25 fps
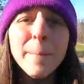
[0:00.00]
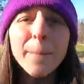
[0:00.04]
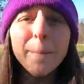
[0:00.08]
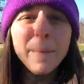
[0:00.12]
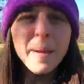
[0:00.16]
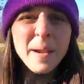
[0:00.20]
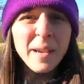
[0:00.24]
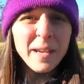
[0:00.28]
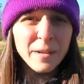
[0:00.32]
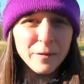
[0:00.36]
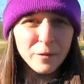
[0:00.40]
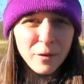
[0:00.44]

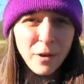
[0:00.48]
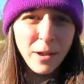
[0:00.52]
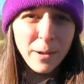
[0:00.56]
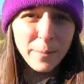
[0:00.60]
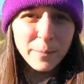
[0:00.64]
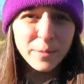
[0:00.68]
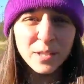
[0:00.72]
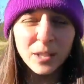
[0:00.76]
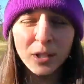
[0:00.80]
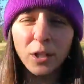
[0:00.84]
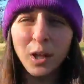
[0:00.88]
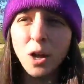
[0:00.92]
mini
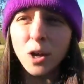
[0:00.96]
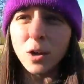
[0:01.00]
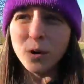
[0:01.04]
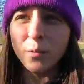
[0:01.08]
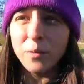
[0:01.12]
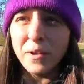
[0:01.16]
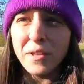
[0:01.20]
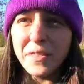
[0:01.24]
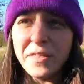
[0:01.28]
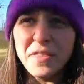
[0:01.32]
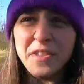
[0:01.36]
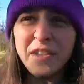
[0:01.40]
ramps along
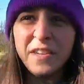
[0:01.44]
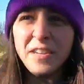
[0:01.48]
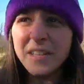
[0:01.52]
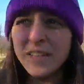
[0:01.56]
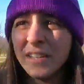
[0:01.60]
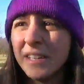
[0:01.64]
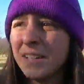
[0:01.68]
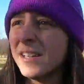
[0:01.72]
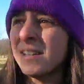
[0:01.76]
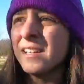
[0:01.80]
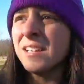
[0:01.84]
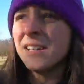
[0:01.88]
with
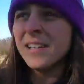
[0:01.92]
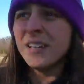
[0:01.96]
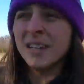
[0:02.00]
the